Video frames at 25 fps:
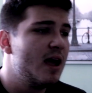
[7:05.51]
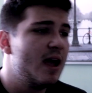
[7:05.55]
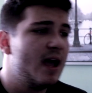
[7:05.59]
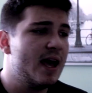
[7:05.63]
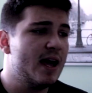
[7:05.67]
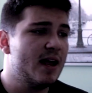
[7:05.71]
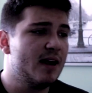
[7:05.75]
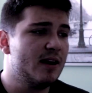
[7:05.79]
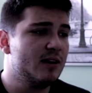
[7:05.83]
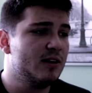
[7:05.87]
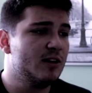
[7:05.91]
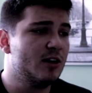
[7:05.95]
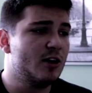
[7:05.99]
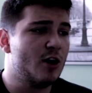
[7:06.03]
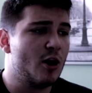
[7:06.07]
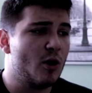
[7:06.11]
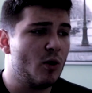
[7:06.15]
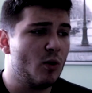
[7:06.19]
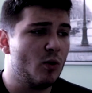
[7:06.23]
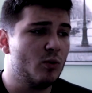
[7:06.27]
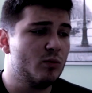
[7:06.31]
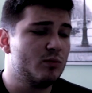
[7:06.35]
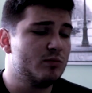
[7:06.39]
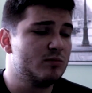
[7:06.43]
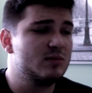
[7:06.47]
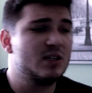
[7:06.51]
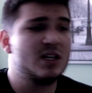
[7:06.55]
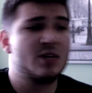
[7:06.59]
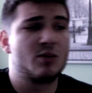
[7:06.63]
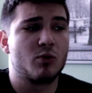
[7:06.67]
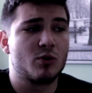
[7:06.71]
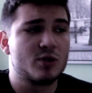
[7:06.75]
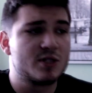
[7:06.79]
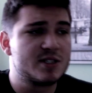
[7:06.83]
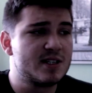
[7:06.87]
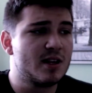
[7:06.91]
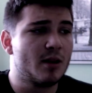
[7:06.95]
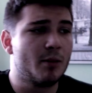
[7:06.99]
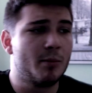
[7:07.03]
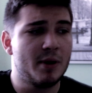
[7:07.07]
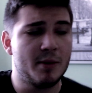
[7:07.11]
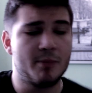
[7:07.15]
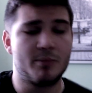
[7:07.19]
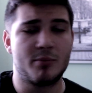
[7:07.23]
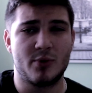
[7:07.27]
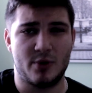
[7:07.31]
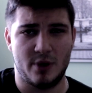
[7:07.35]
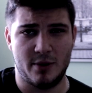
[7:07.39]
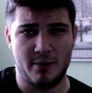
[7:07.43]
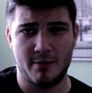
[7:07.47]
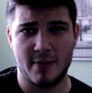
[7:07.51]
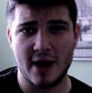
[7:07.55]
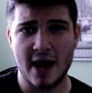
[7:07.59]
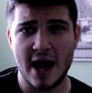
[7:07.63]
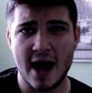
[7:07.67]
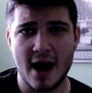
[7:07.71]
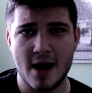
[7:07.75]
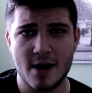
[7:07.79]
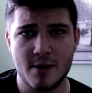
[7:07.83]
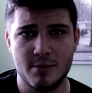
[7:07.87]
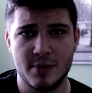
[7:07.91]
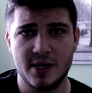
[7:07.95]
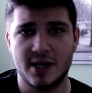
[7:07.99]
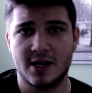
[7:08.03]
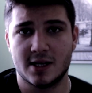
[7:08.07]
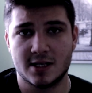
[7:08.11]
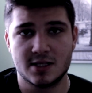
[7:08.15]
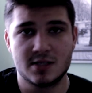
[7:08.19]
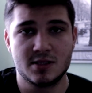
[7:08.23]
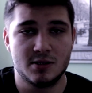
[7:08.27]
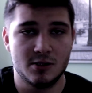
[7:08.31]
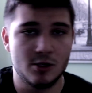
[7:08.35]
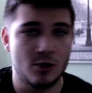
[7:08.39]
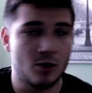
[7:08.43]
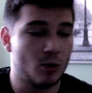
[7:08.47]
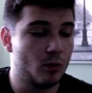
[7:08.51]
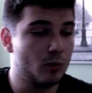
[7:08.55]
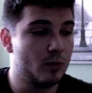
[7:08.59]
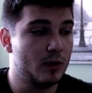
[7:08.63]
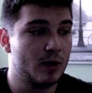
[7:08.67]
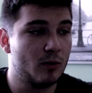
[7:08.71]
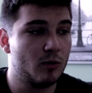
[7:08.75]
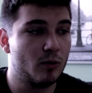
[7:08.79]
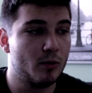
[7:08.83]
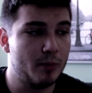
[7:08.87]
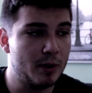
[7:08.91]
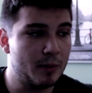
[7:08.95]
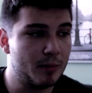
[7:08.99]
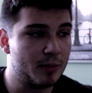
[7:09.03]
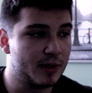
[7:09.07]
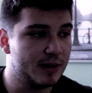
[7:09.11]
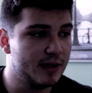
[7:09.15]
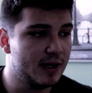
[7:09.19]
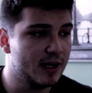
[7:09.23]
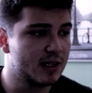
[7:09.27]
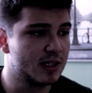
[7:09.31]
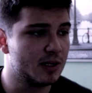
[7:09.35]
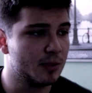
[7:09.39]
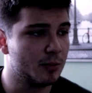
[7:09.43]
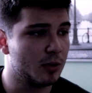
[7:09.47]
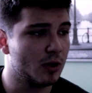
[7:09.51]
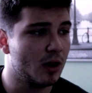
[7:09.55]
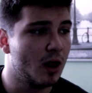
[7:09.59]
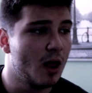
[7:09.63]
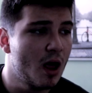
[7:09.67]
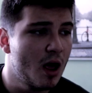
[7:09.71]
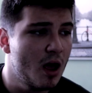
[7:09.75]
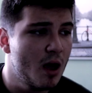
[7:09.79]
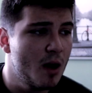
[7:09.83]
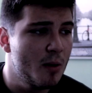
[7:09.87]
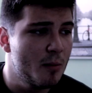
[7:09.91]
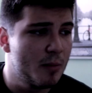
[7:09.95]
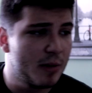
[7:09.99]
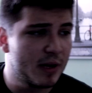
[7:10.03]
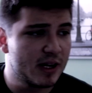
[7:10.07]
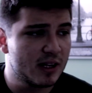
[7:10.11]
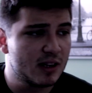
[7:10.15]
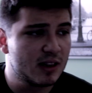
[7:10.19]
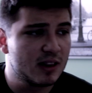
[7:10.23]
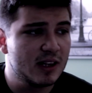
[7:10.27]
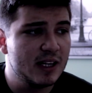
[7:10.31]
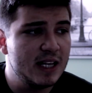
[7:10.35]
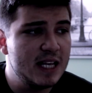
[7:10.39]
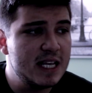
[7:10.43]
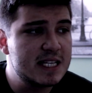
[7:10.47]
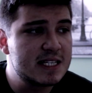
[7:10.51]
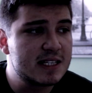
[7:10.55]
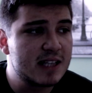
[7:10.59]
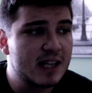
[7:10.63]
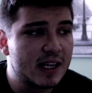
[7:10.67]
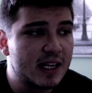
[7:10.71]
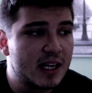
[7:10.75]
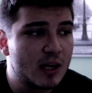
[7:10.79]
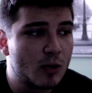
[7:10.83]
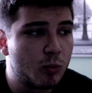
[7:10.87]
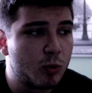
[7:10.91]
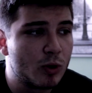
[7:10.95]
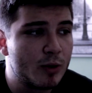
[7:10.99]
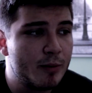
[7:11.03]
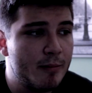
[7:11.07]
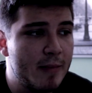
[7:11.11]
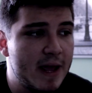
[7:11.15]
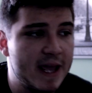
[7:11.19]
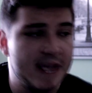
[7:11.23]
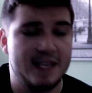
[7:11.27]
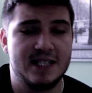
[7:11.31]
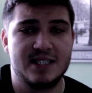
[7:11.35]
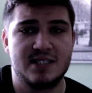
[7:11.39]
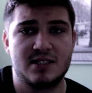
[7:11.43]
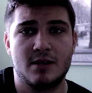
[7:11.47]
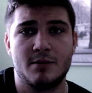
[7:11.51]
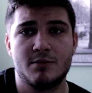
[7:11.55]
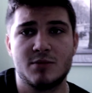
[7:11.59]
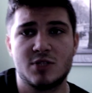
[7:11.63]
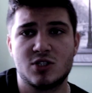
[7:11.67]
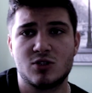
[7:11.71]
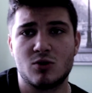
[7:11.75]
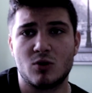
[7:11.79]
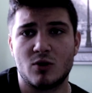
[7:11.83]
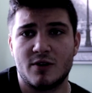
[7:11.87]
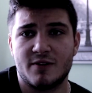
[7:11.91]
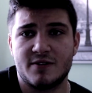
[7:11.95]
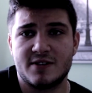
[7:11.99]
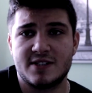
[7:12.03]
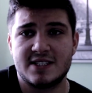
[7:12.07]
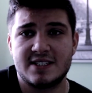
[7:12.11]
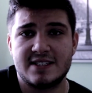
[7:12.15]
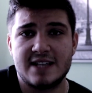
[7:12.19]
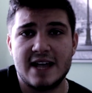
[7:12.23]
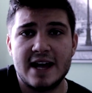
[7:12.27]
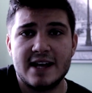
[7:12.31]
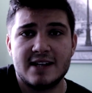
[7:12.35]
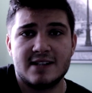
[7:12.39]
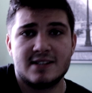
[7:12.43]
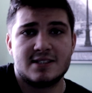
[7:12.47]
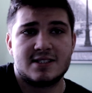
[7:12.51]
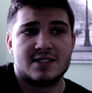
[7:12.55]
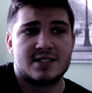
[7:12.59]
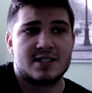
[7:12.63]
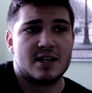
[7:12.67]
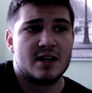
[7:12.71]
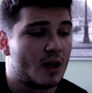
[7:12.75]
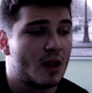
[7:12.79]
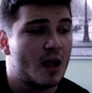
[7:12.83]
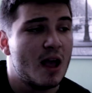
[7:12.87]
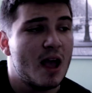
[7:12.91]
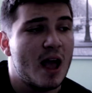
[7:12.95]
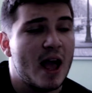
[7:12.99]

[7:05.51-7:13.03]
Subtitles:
and, it would still be pretty bad because, it would be predictable, but at least, like, it would make some sort of sense.